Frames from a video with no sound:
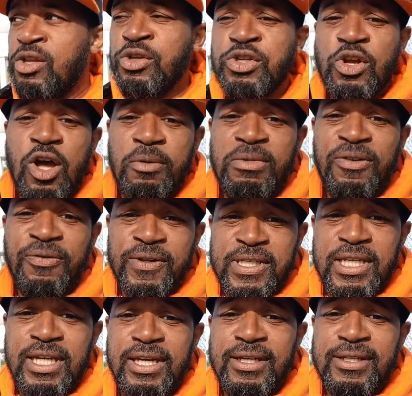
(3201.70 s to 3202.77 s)
army
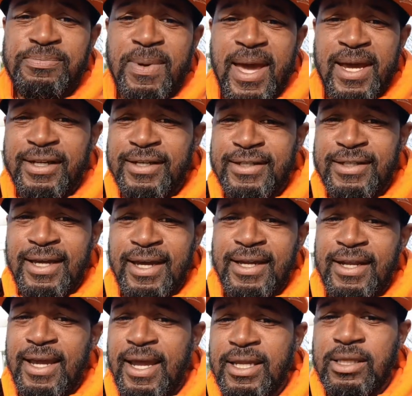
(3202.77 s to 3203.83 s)
fatigues back in the day.
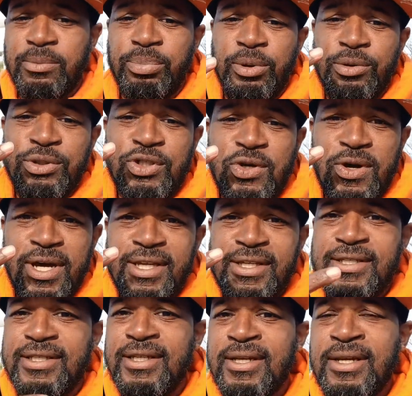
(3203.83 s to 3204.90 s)
They had the blue
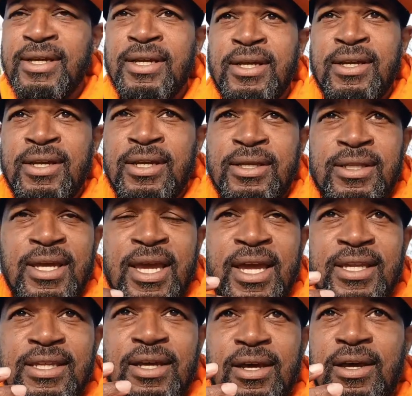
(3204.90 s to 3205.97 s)
joints. They
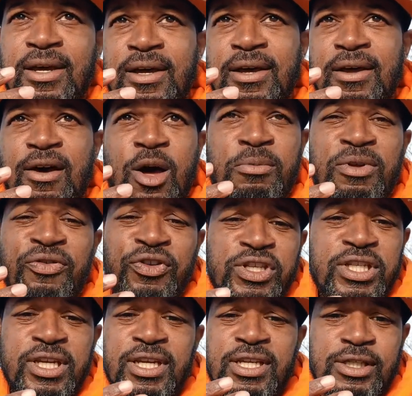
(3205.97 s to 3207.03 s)
had the army
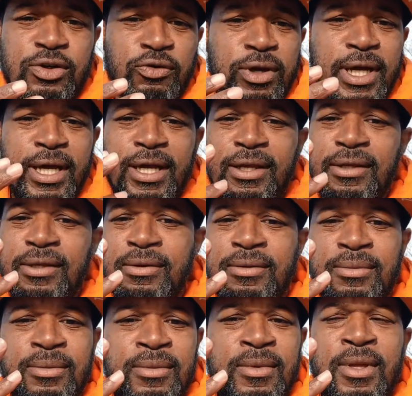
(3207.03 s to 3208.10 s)
fatigues, green,
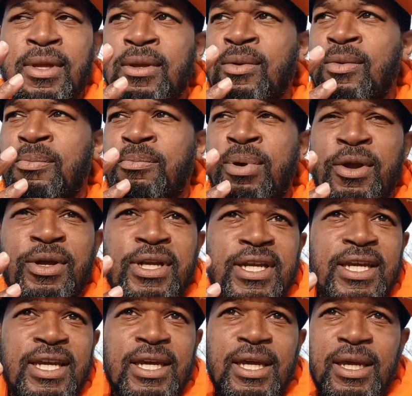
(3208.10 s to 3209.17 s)

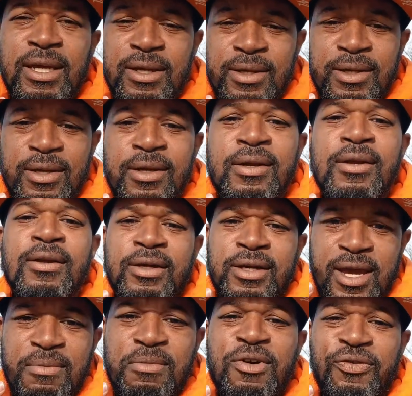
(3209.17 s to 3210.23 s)
burgundy,
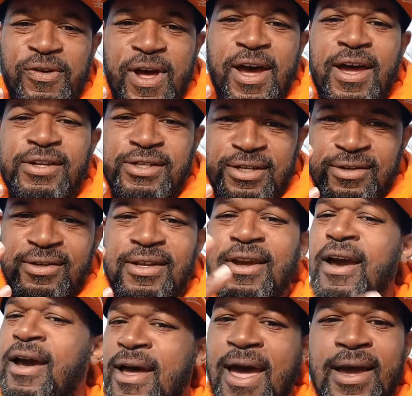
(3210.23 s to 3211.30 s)
camouflage.
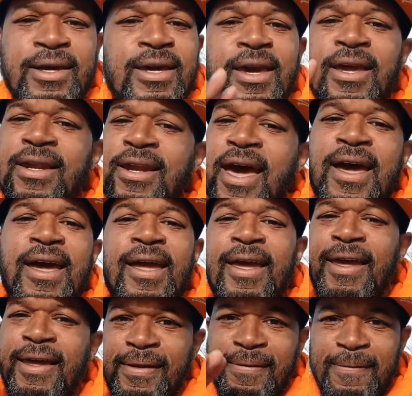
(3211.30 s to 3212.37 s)
I cannot
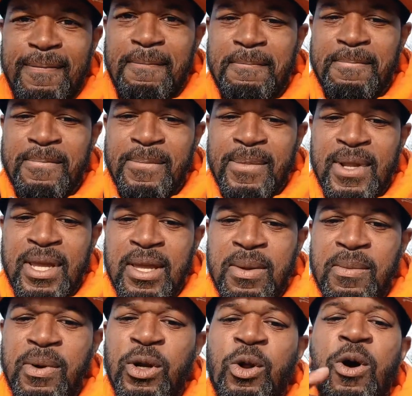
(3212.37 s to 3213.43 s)
hate.
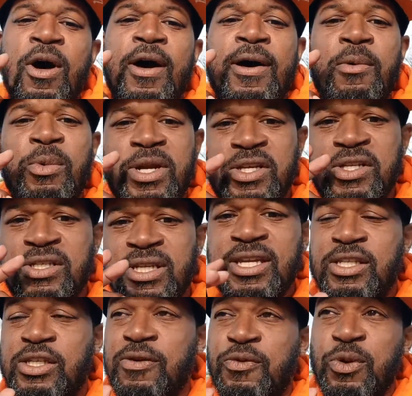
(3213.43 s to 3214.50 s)
But all I want to say
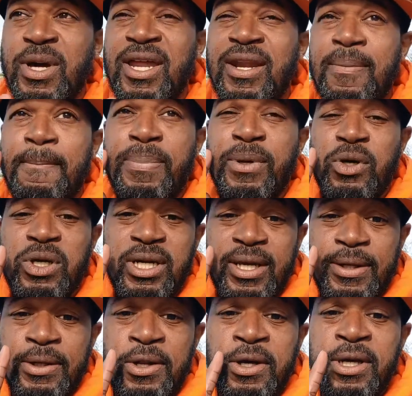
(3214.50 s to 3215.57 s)
is if you got a billionaire
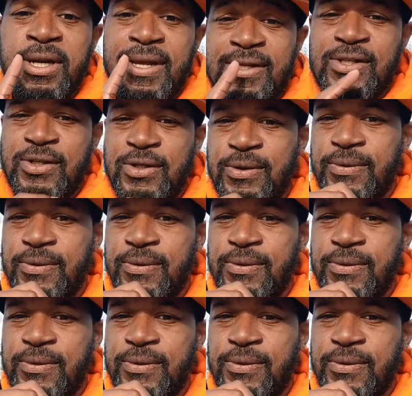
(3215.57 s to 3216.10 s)
looking at you,